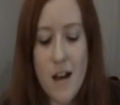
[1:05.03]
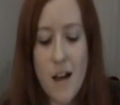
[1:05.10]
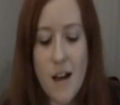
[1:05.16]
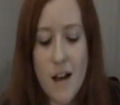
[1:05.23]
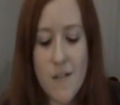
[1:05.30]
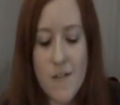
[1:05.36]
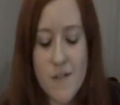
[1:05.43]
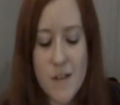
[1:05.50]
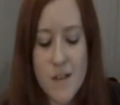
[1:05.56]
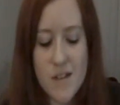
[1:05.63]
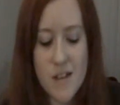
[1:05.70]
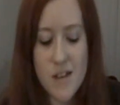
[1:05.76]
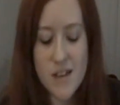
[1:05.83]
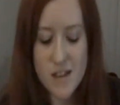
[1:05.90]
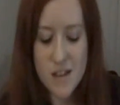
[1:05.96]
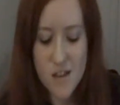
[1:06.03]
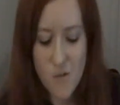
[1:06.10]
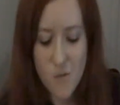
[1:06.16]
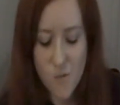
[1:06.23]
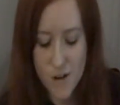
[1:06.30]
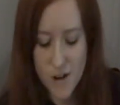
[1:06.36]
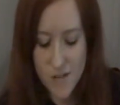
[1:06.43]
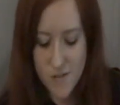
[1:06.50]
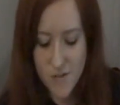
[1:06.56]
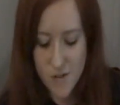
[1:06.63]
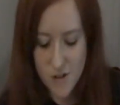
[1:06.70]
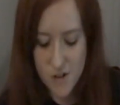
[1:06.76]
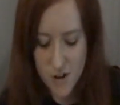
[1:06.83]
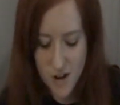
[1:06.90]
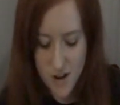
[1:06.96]
I feel like
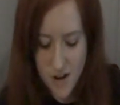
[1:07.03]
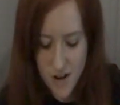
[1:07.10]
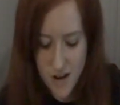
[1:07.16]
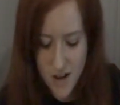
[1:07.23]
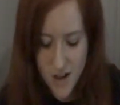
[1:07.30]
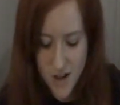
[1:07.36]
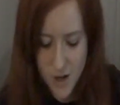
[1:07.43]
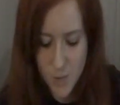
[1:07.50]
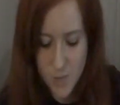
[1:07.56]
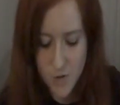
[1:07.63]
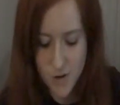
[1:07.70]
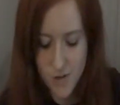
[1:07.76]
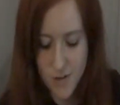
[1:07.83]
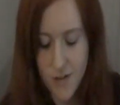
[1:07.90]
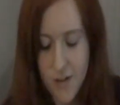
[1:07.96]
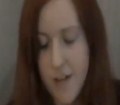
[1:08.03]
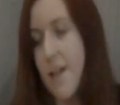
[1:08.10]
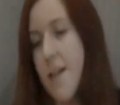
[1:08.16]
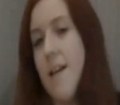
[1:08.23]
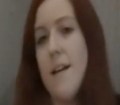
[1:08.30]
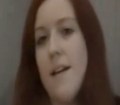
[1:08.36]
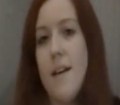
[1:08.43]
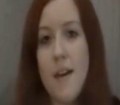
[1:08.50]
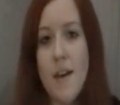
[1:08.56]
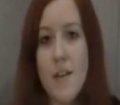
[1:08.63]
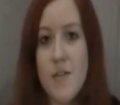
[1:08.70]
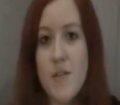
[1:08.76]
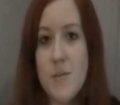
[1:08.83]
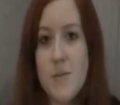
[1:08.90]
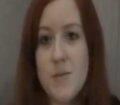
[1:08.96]
whenever Helper
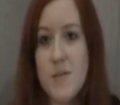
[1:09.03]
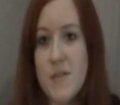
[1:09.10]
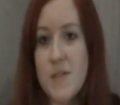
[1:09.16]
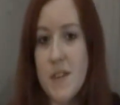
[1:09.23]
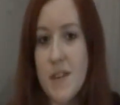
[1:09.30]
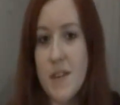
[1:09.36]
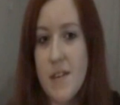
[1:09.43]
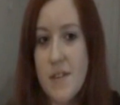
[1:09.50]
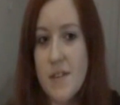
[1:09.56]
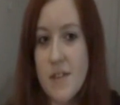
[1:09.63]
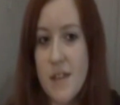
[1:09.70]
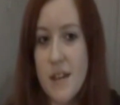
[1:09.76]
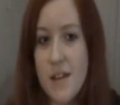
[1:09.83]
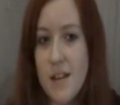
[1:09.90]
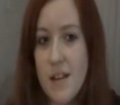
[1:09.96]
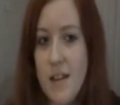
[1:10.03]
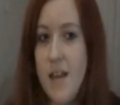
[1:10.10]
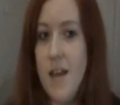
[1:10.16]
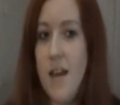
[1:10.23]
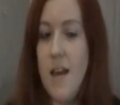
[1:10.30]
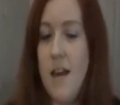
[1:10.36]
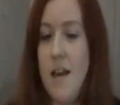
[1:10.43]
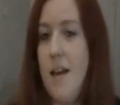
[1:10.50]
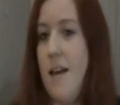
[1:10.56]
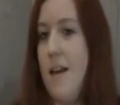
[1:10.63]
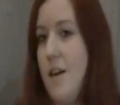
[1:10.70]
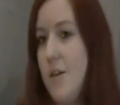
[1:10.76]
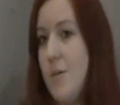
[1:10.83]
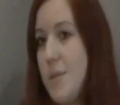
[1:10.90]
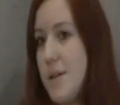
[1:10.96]
ends up doing things that
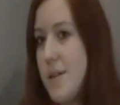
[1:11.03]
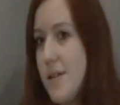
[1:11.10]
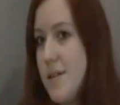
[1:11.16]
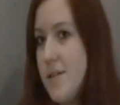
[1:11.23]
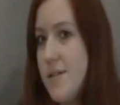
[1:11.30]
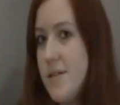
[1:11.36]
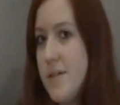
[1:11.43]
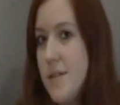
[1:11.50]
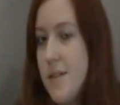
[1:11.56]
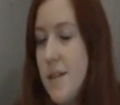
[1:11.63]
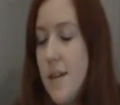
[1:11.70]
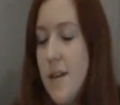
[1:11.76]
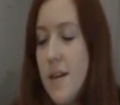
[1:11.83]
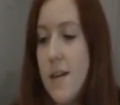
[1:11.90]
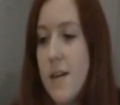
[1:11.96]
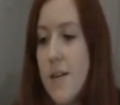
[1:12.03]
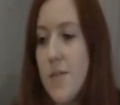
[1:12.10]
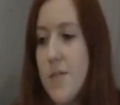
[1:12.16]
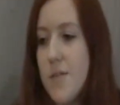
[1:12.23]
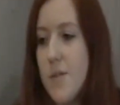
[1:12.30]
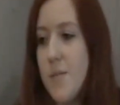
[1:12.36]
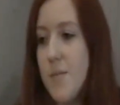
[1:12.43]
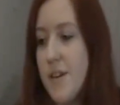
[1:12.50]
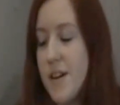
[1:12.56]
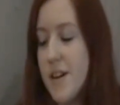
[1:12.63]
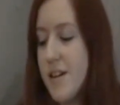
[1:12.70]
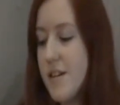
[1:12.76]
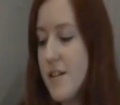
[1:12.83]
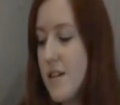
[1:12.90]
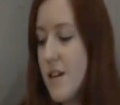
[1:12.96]
help us in some
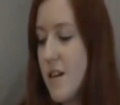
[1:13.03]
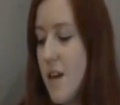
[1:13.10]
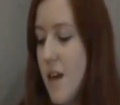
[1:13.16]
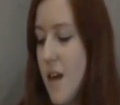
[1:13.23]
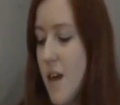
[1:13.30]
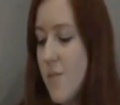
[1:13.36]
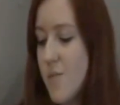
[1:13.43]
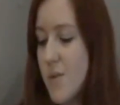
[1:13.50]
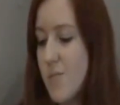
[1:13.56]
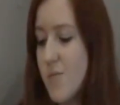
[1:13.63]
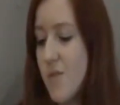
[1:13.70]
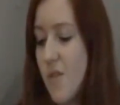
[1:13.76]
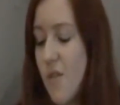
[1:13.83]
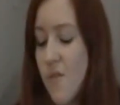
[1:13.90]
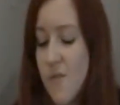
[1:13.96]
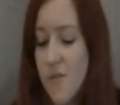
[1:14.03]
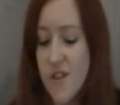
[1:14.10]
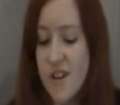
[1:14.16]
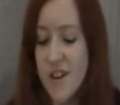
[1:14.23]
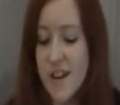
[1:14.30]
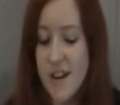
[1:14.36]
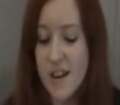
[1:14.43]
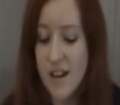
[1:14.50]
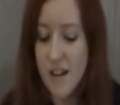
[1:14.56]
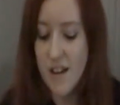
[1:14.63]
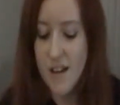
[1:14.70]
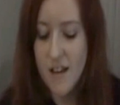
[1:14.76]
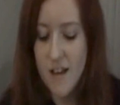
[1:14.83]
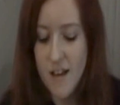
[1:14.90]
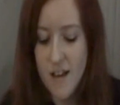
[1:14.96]
way, people forget,
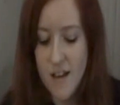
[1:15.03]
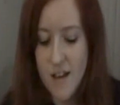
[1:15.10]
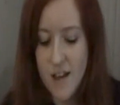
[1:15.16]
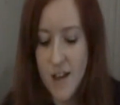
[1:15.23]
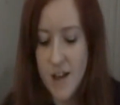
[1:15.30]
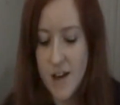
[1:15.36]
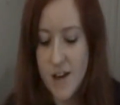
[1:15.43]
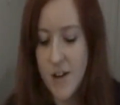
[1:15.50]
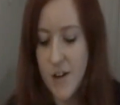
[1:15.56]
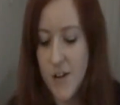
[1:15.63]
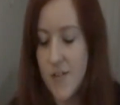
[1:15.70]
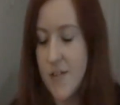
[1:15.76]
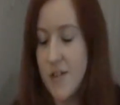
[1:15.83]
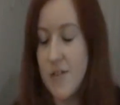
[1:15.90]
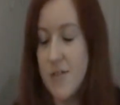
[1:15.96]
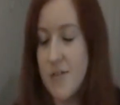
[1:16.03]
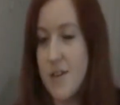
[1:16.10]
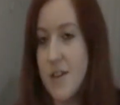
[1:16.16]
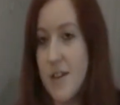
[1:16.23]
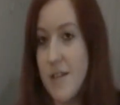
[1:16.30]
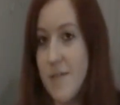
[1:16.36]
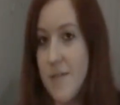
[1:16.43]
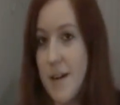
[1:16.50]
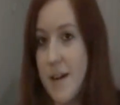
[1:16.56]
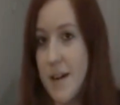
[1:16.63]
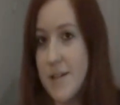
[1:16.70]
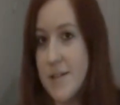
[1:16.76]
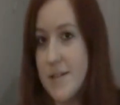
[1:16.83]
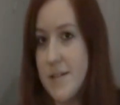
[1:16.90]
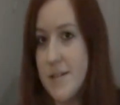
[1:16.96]
a few key
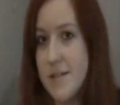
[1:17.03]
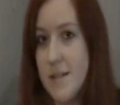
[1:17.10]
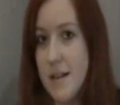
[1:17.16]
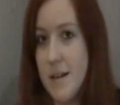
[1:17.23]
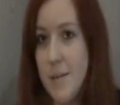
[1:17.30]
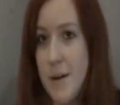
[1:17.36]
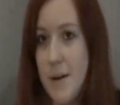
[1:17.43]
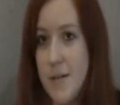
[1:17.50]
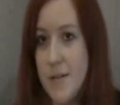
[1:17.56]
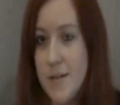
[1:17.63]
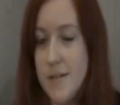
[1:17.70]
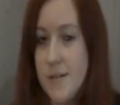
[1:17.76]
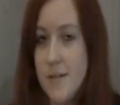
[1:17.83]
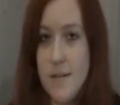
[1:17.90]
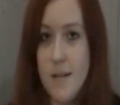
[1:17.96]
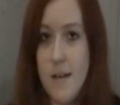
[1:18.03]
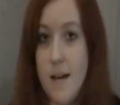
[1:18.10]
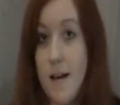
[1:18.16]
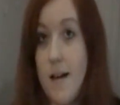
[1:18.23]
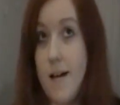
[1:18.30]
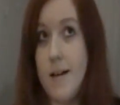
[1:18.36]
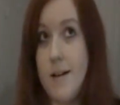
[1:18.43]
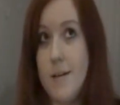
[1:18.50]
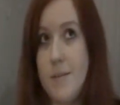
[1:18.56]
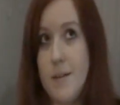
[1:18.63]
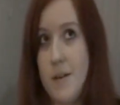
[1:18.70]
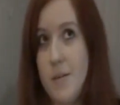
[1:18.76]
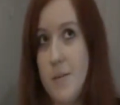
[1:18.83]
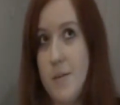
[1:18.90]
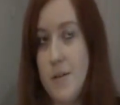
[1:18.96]
facts about I am the
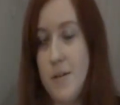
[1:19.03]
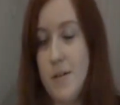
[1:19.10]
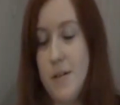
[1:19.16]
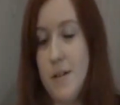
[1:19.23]
Helper.